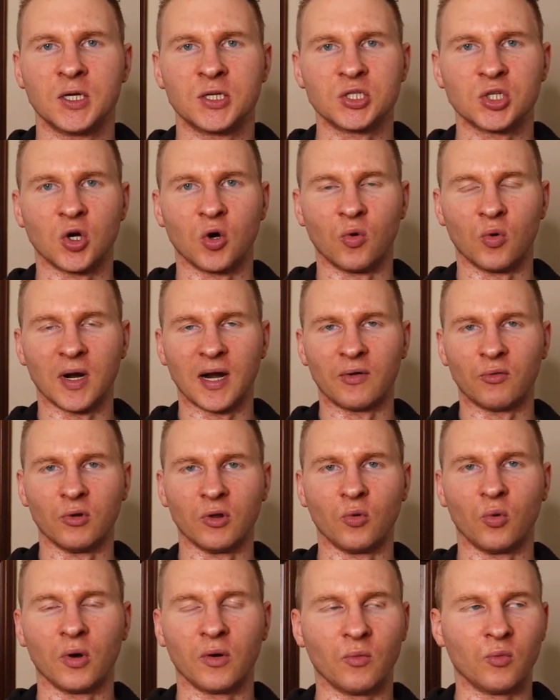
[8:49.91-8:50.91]
So we're not
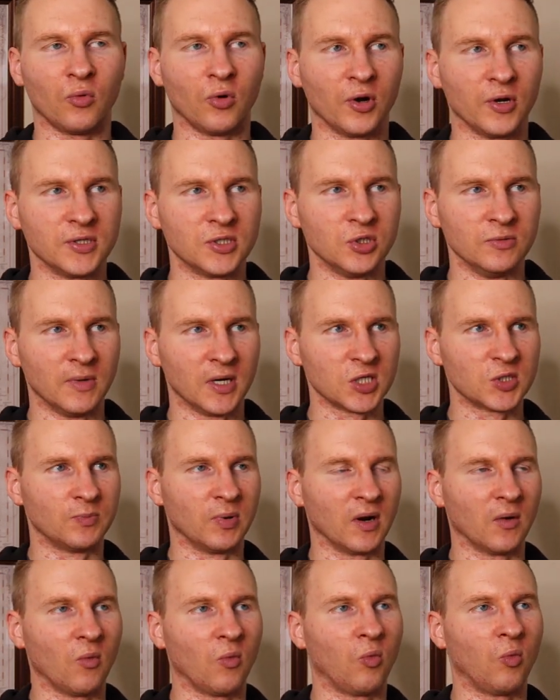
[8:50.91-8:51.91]
really worried too
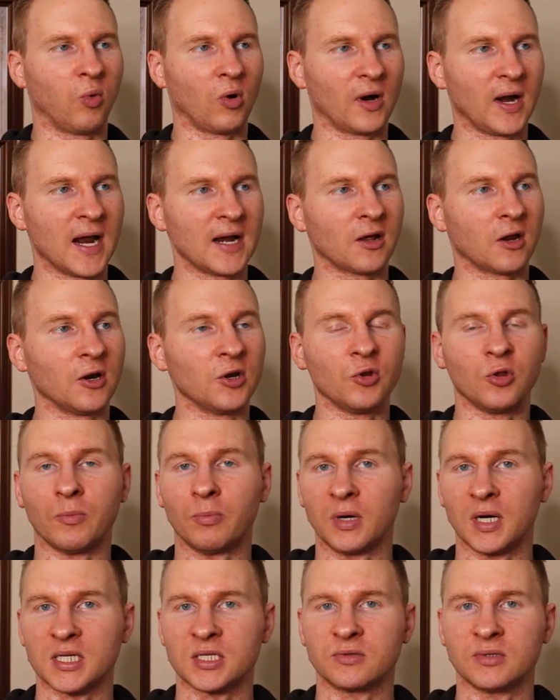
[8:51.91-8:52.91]
much, but we're not going to do
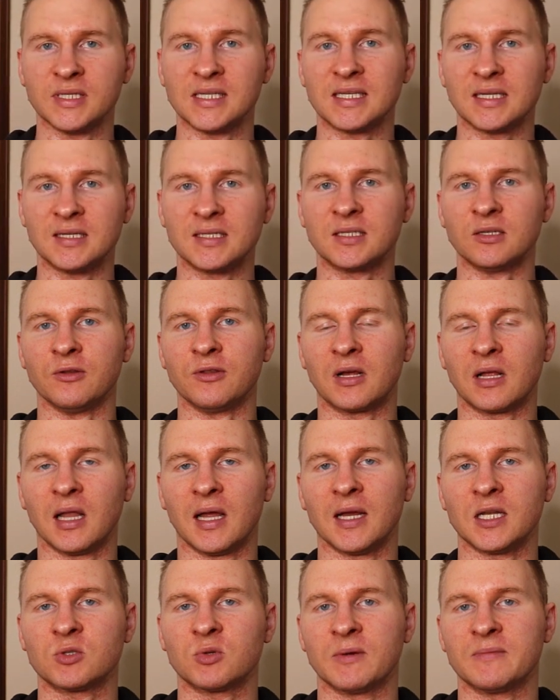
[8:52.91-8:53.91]
the press release until the
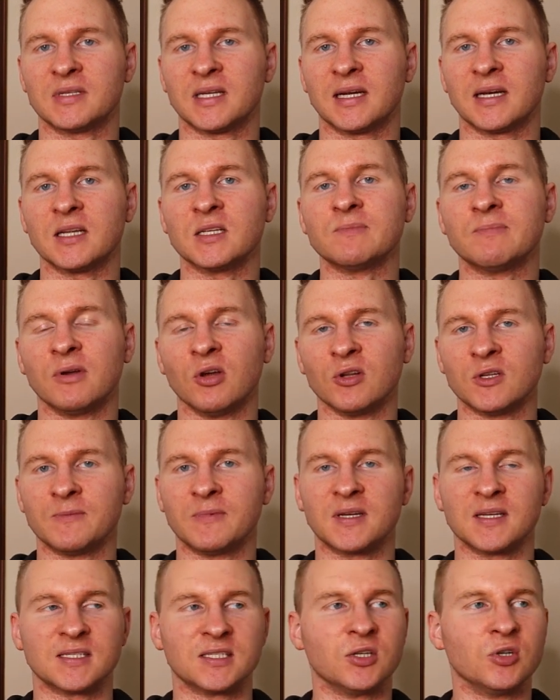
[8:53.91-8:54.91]
client's website is
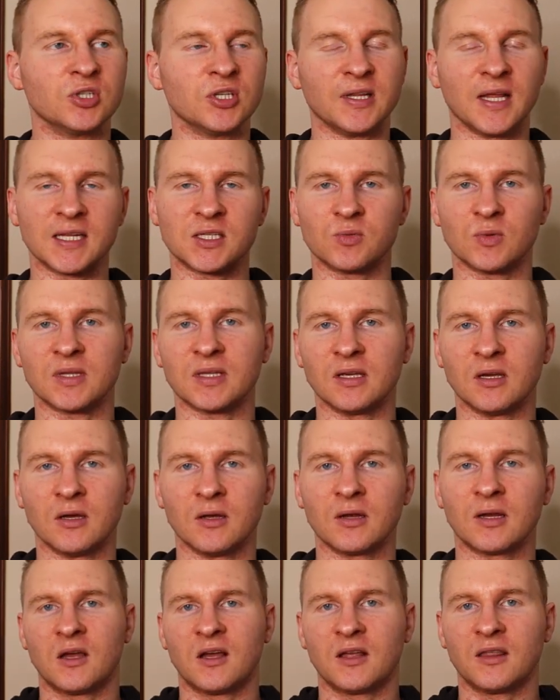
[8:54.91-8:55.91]
built, because usually that's what
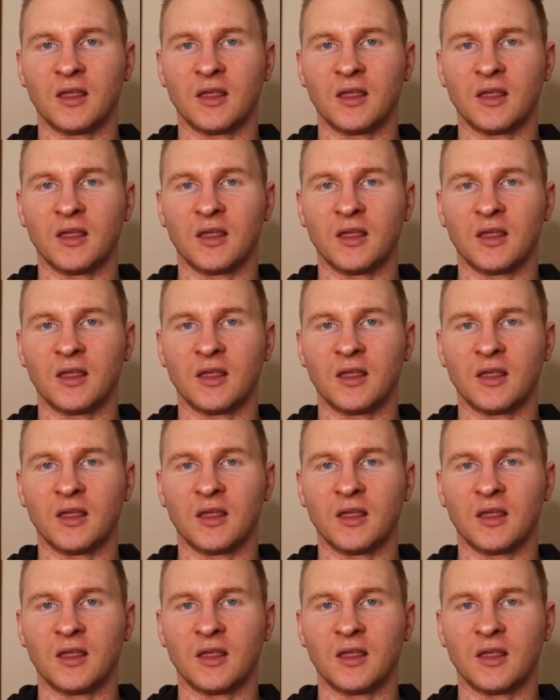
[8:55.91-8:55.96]
the